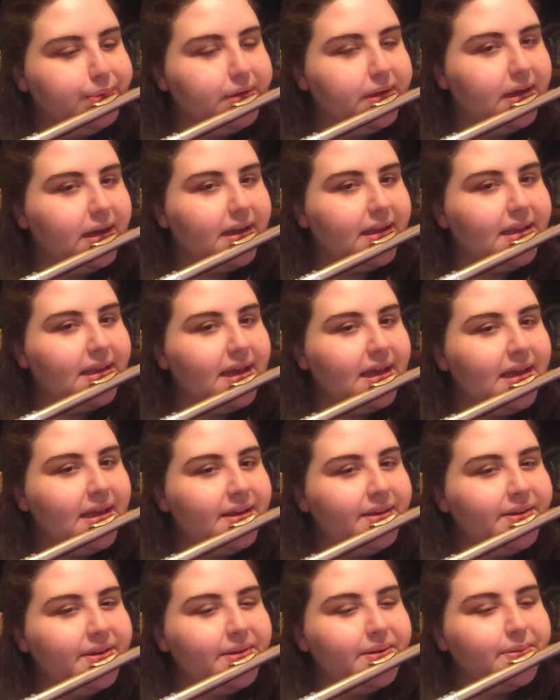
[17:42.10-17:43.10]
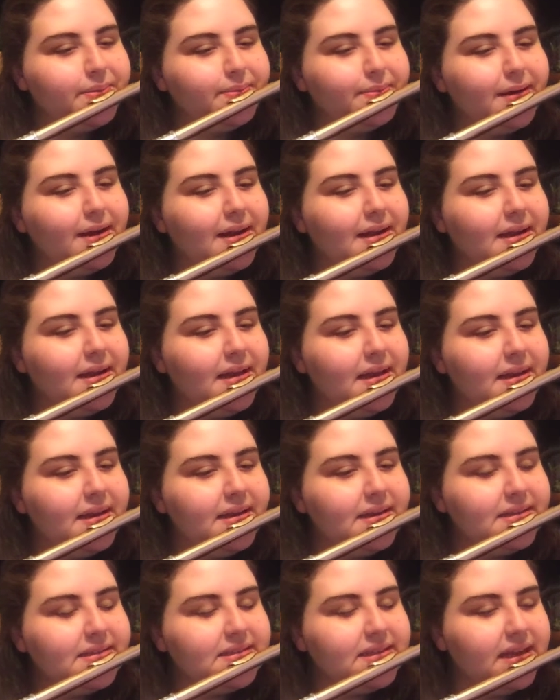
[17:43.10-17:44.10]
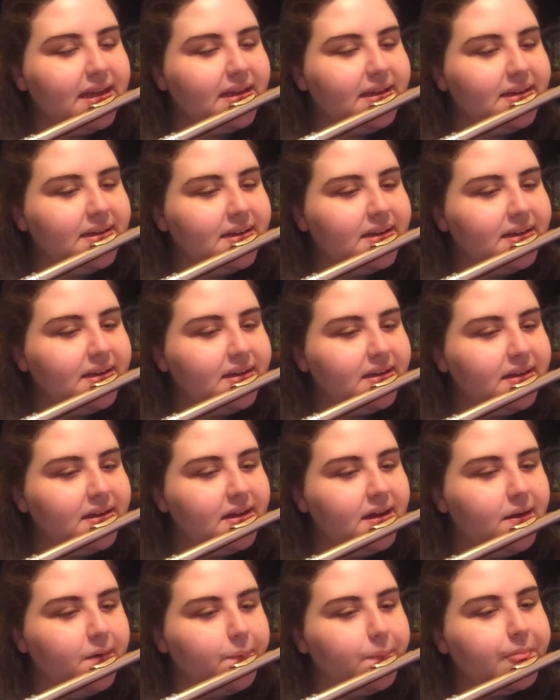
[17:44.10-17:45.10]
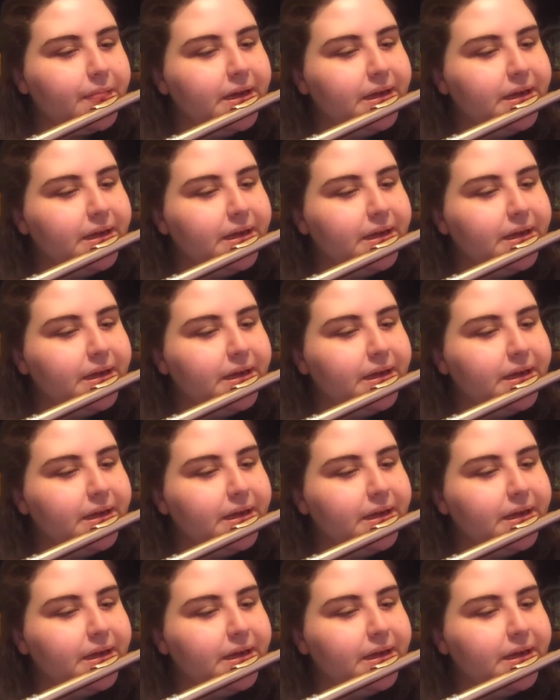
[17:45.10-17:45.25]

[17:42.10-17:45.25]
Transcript: Again, ready, set, go.